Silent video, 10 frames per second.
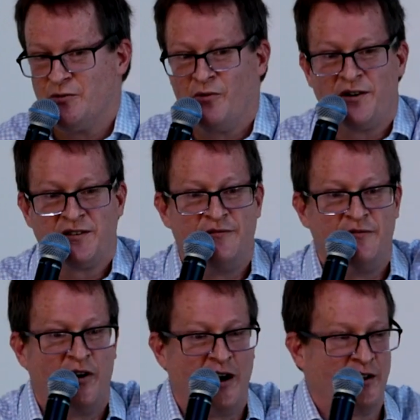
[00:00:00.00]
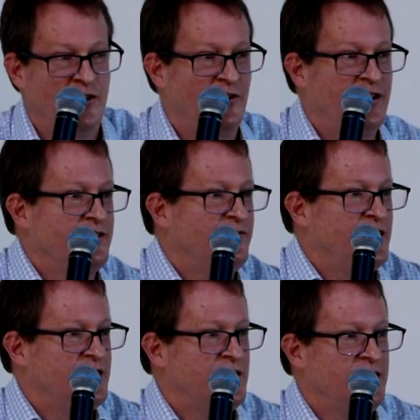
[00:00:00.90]
want to invite you
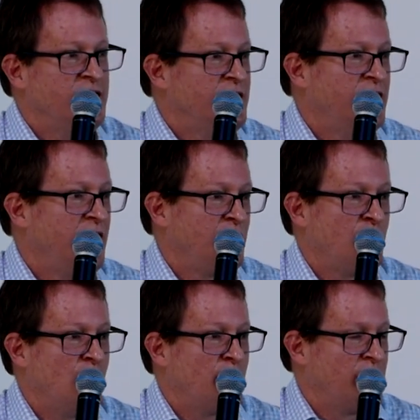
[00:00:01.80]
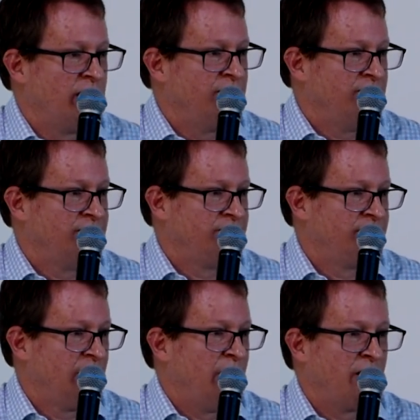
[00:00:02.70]
individually and corporately.
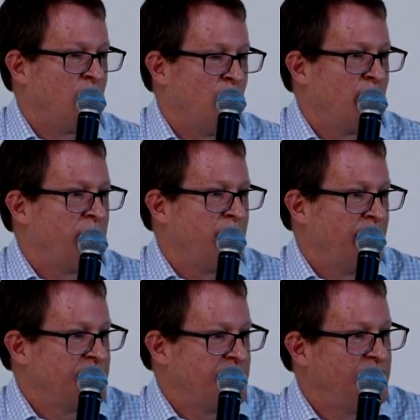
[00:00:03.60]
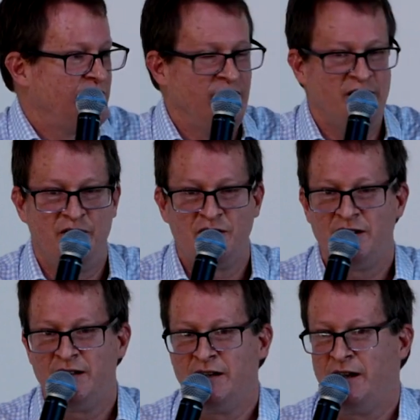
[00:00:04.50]
By corporately, it might be something you do
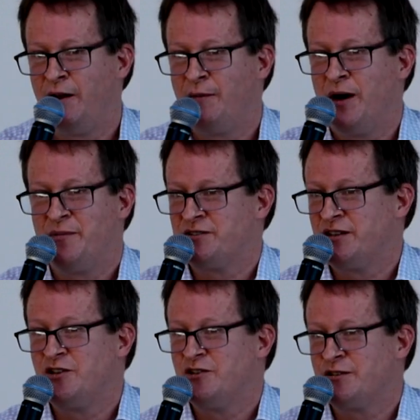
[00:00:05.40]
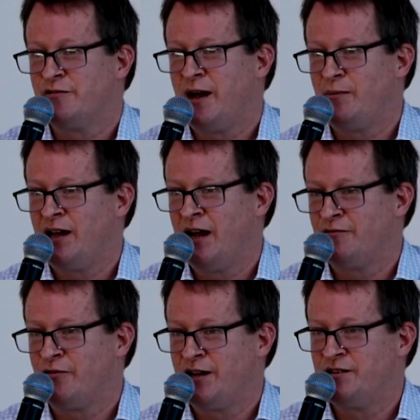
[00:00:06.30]
individually, uh, it might be something you do as a family. I had
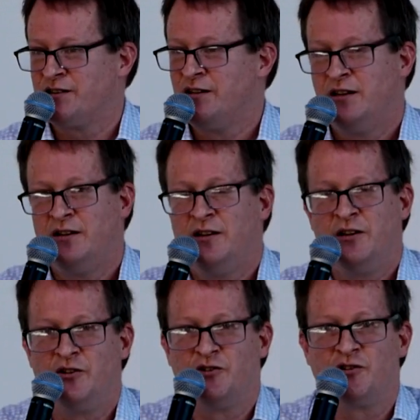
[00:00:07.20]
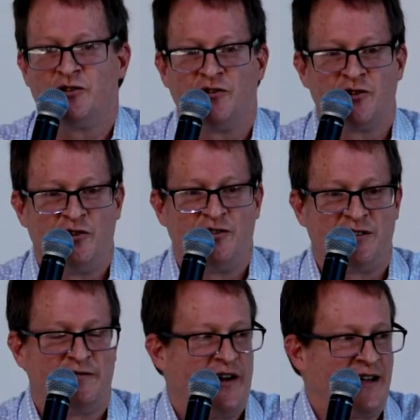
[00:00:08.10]
friends who just took turns
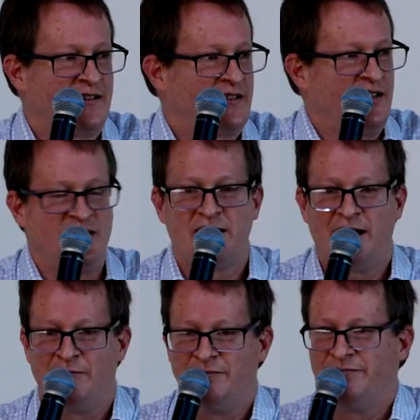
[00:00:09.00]
to fast each day.